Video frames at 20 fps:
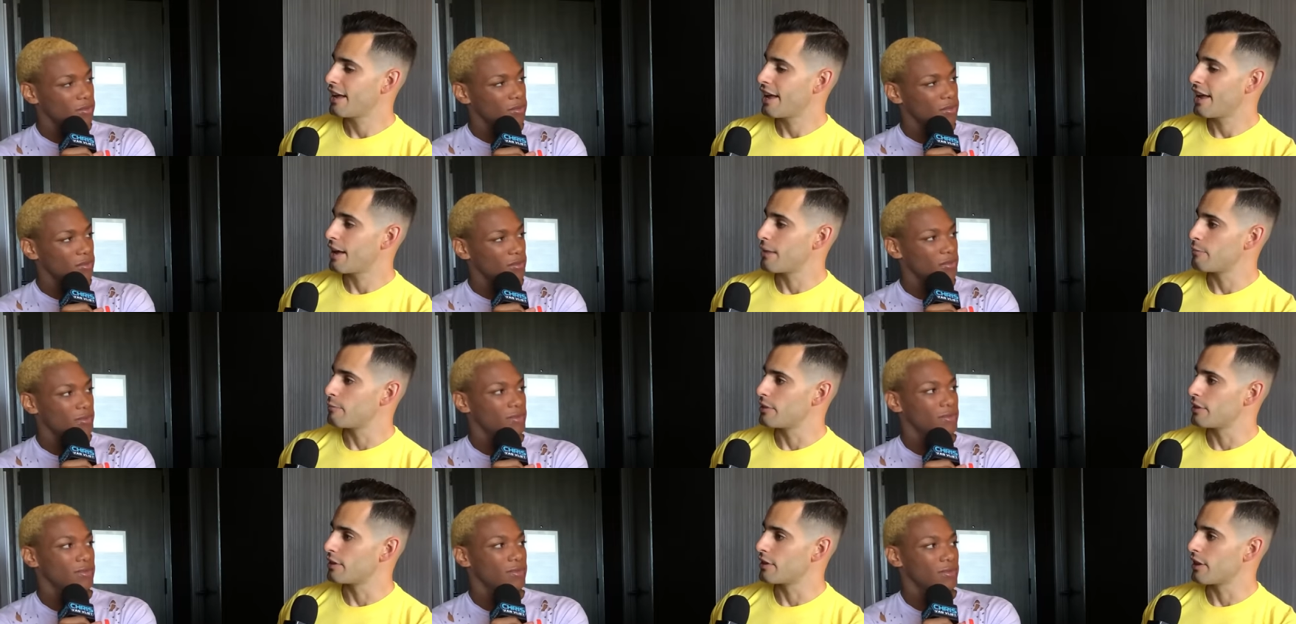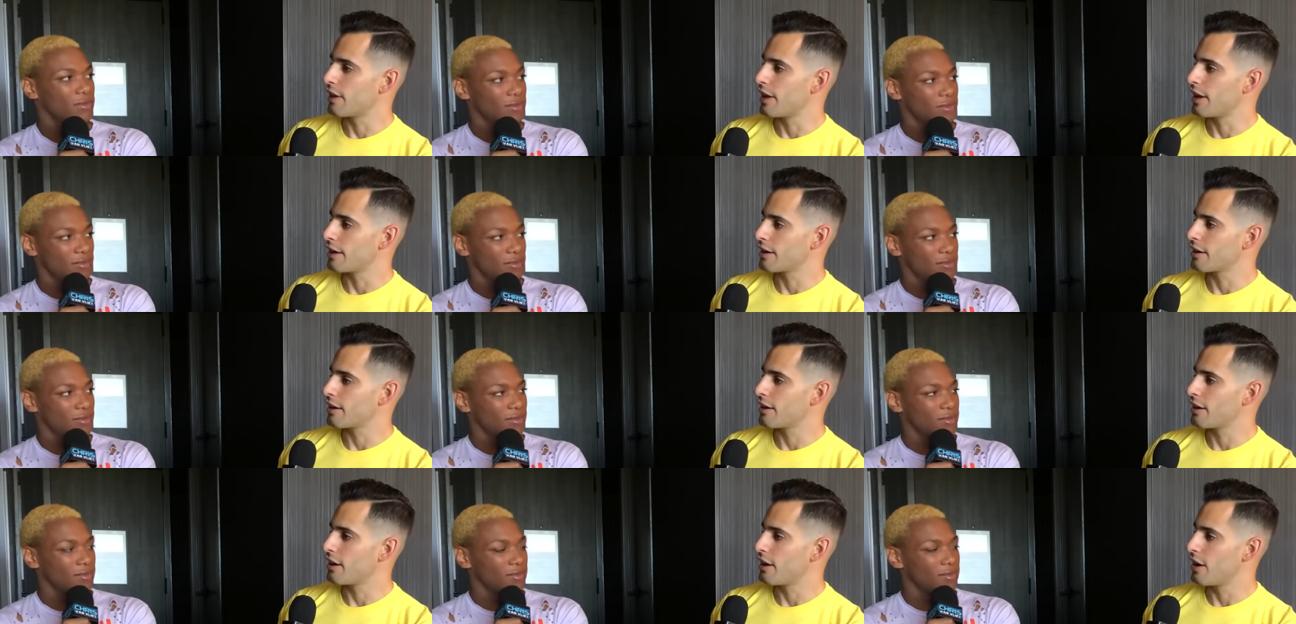Speaker 1: and been
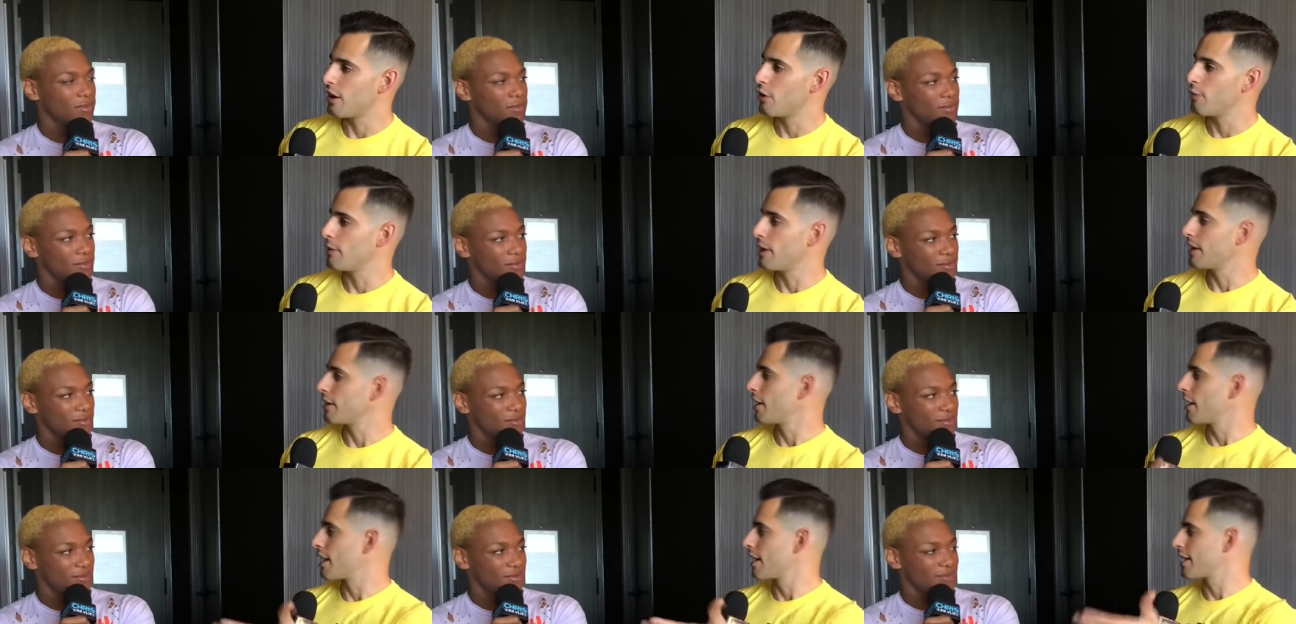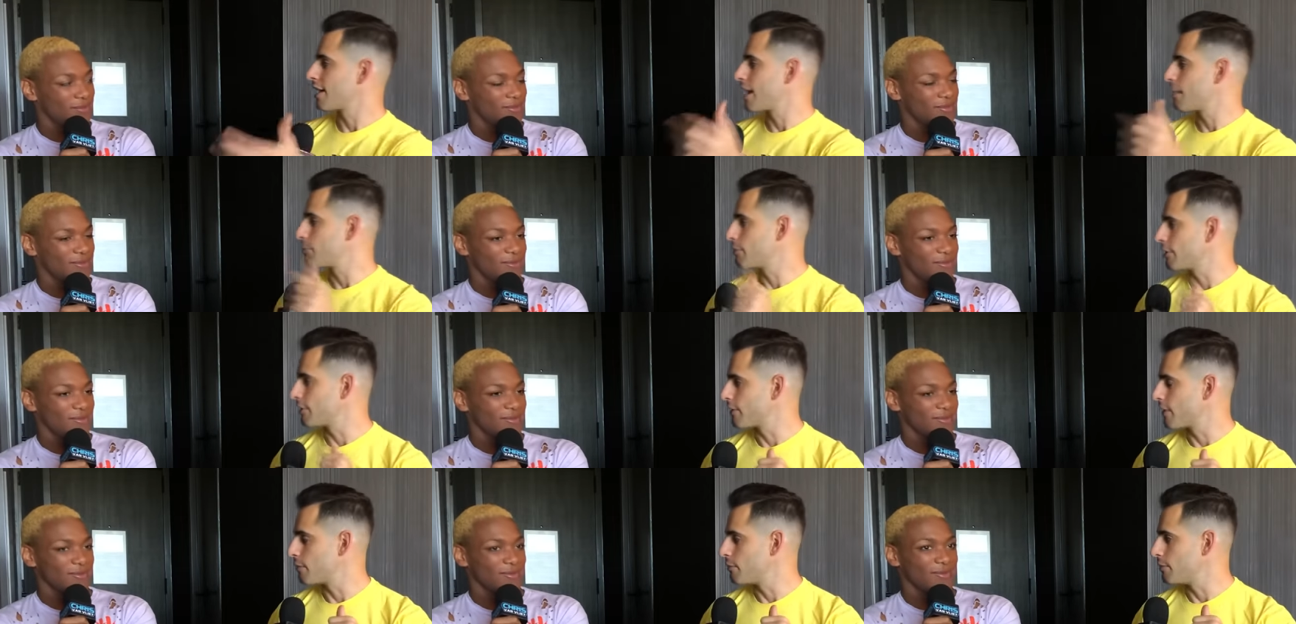like, oh my God, I can't
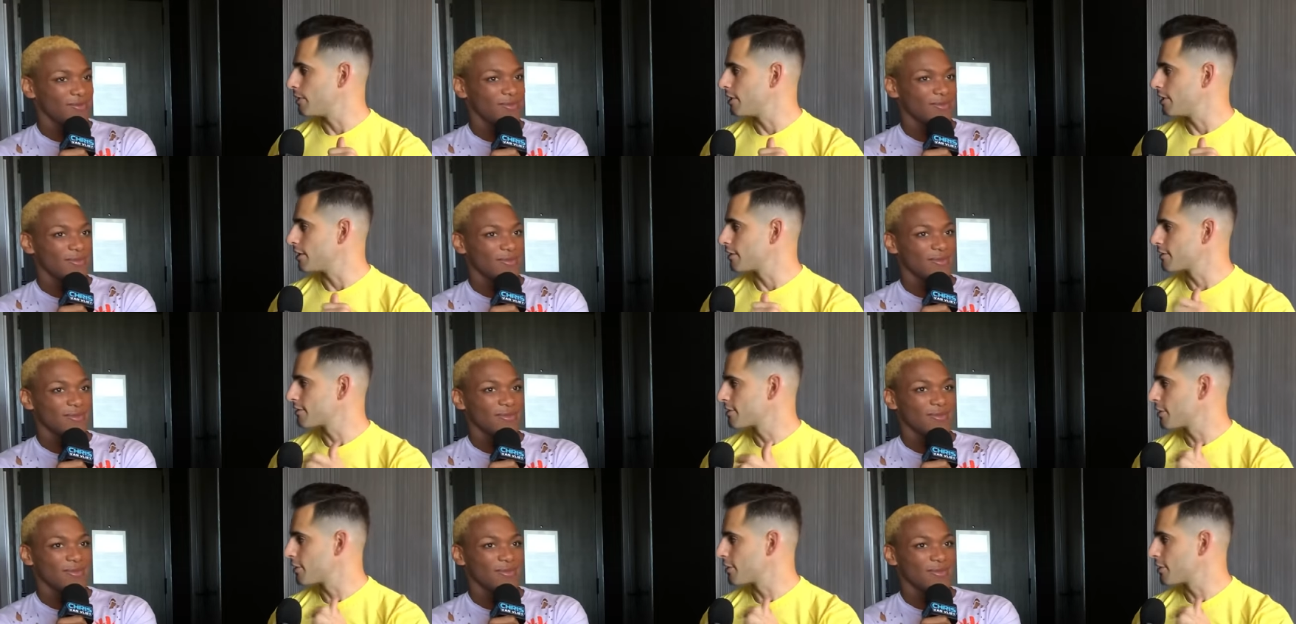believe I'm meeting